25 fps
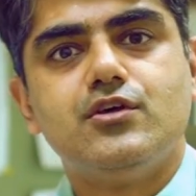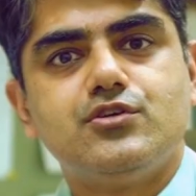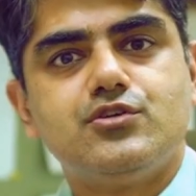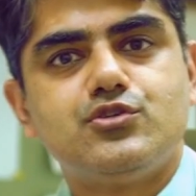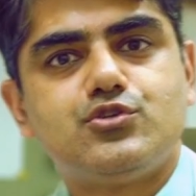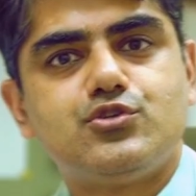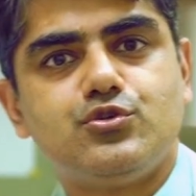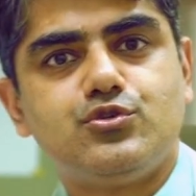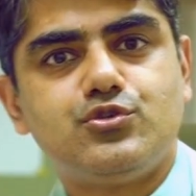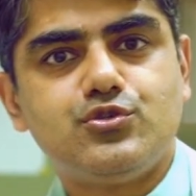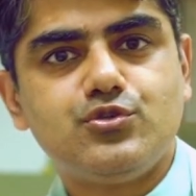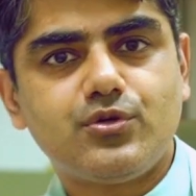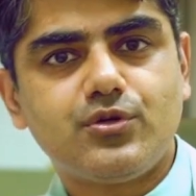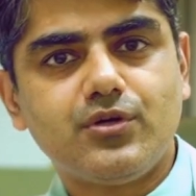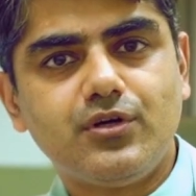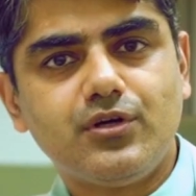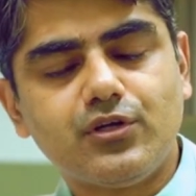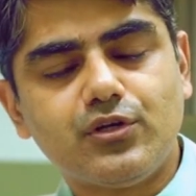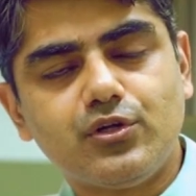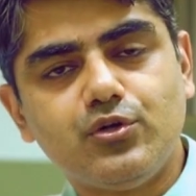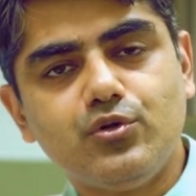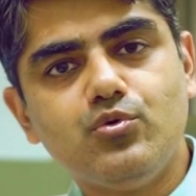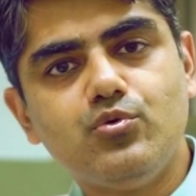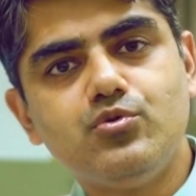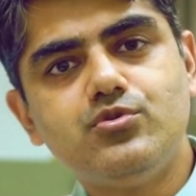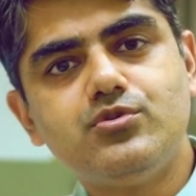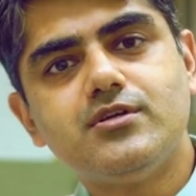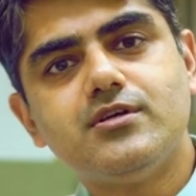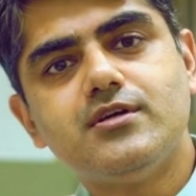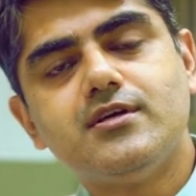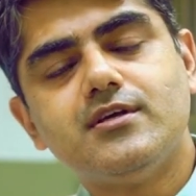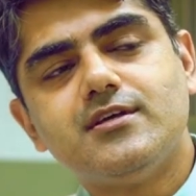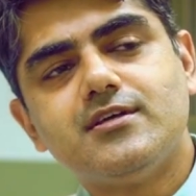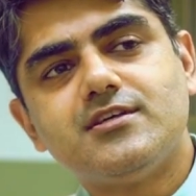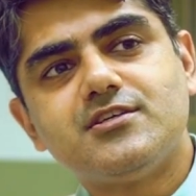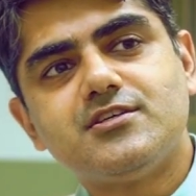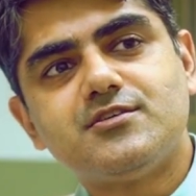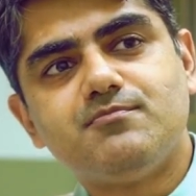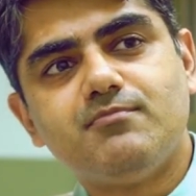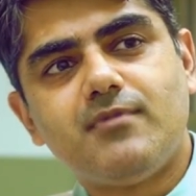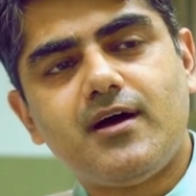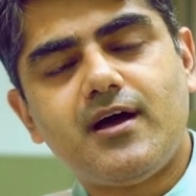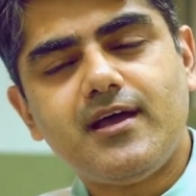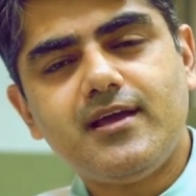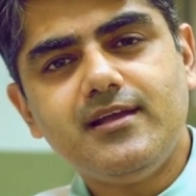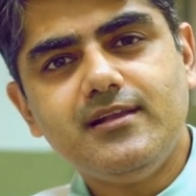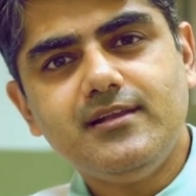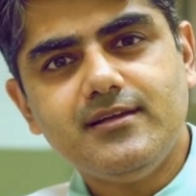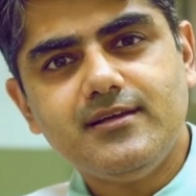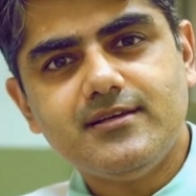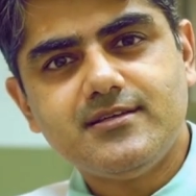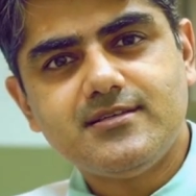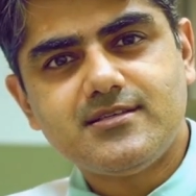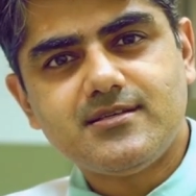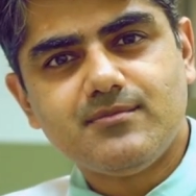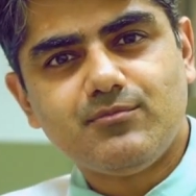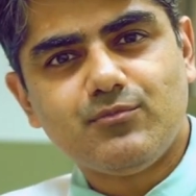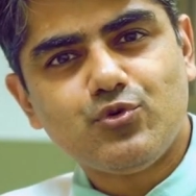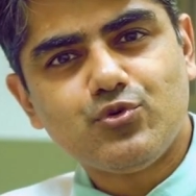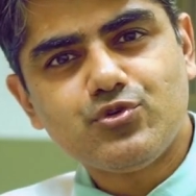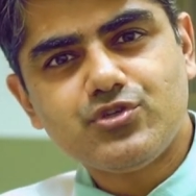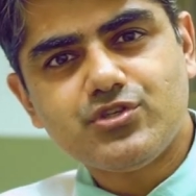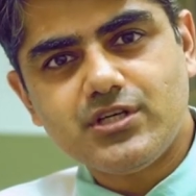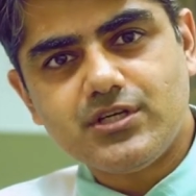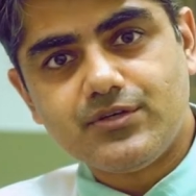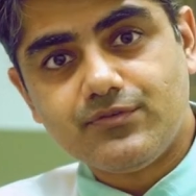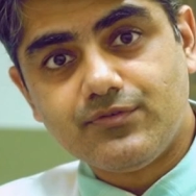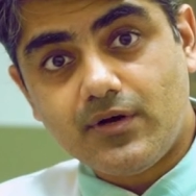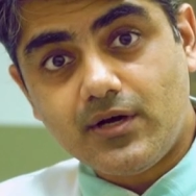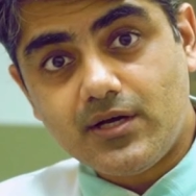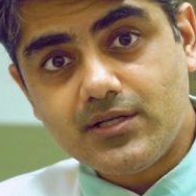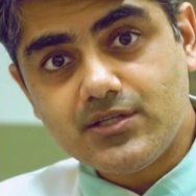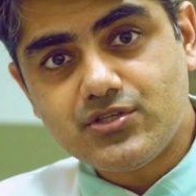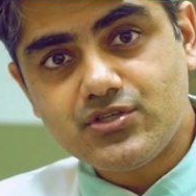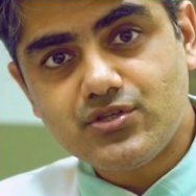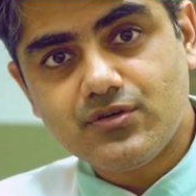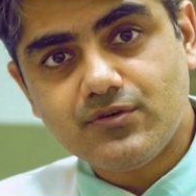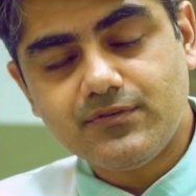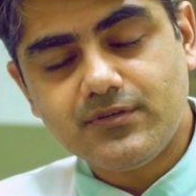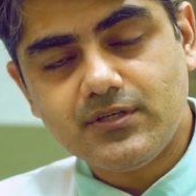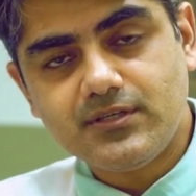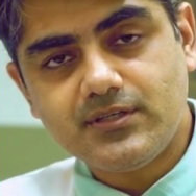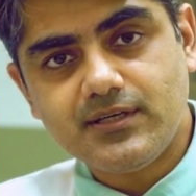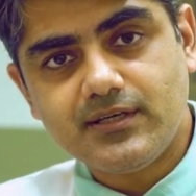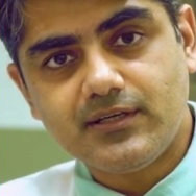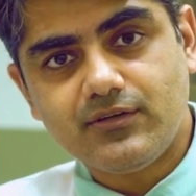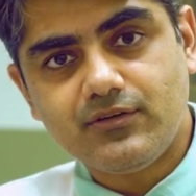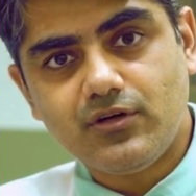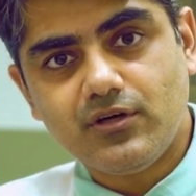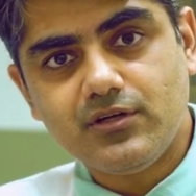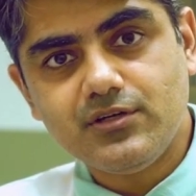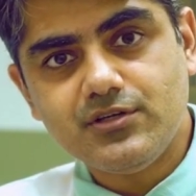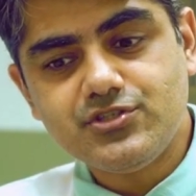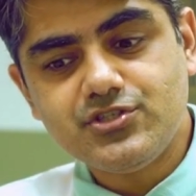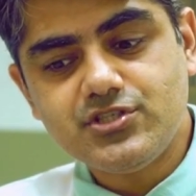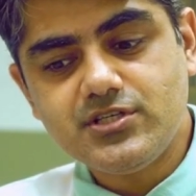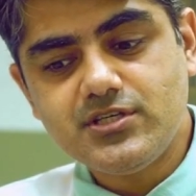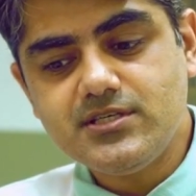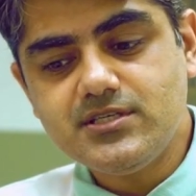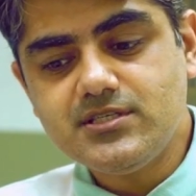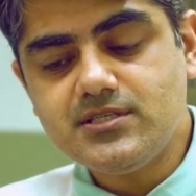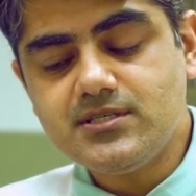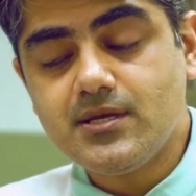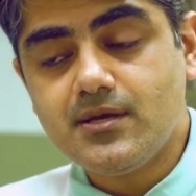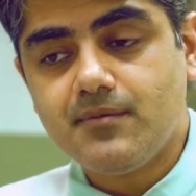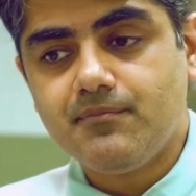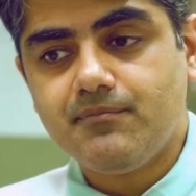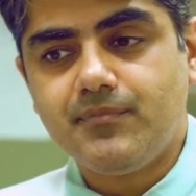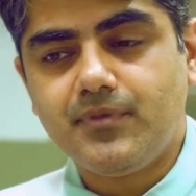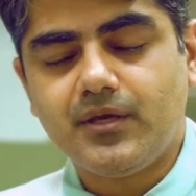So to conclude, SMILE is the most advanced of the technologies.